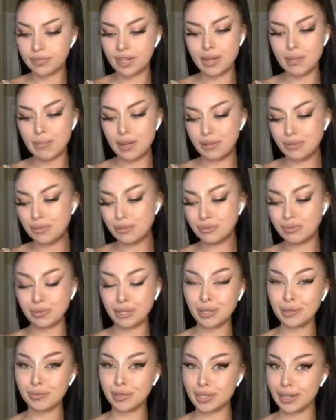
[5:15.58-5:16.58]
it melts
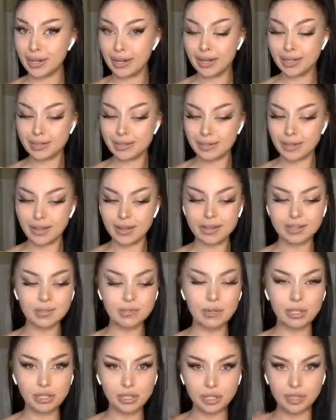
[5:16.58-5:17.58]
really, really nicely,
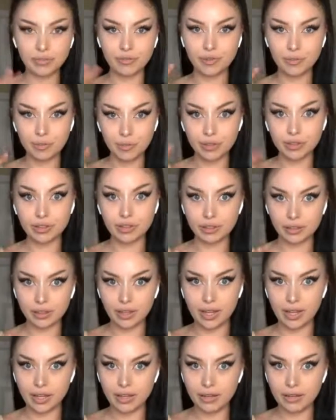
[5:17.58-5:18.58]
especially if you put the
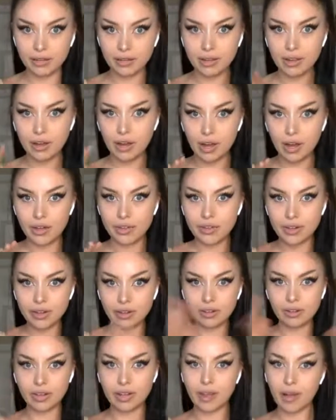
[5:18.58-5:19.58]
lid on there
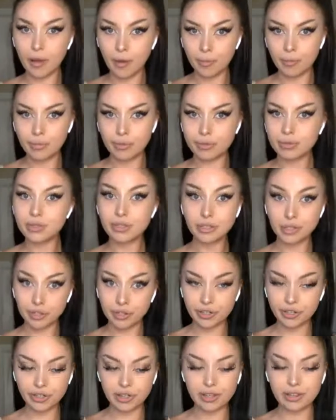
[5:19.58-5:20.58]
to like help
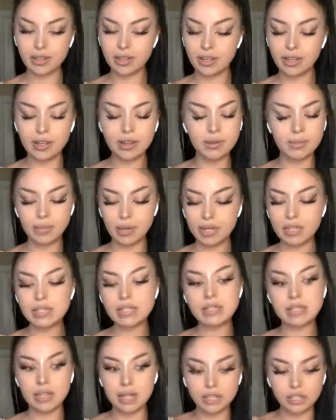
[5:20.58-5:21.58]
circulate the heat. It makes
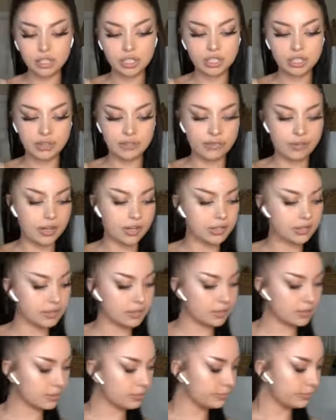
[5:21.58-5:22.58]
such a
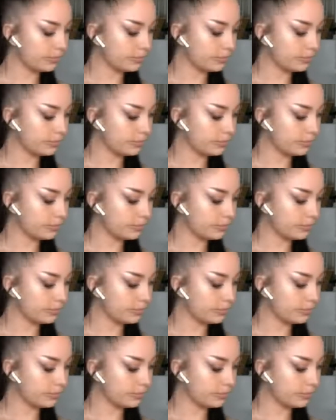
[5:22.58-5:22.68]
difference.